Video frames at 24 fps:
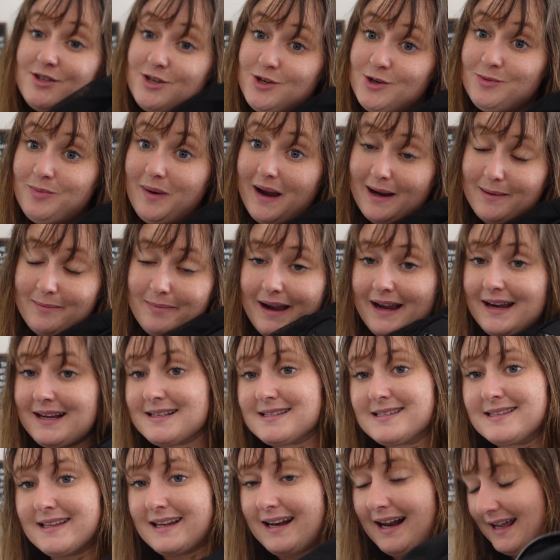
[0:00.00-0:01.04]
two
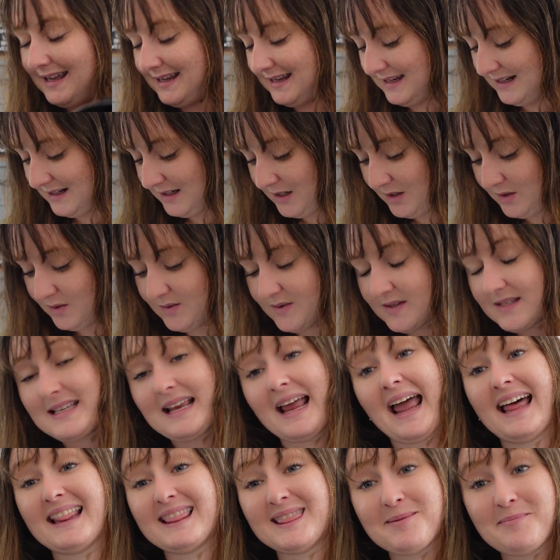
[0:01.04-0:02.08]
backpacks that I can use
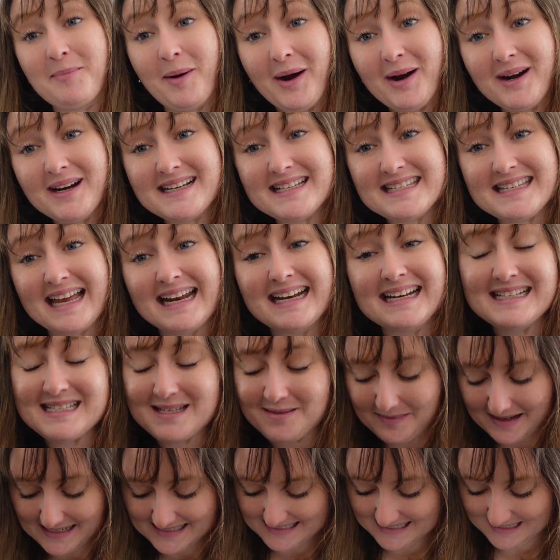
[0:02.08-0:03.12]
at the parks, and it's
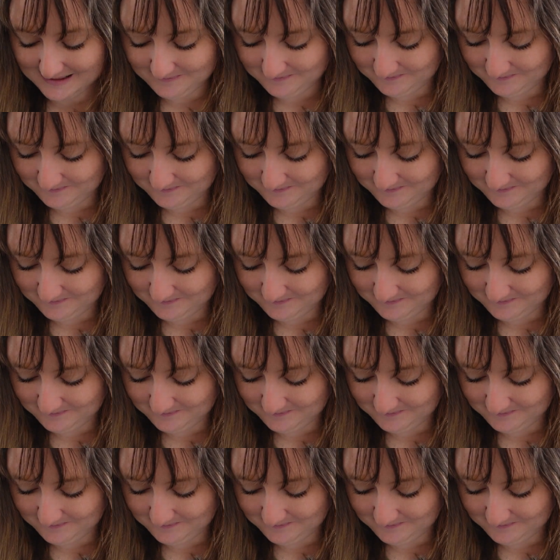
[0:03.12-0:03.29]
amazing.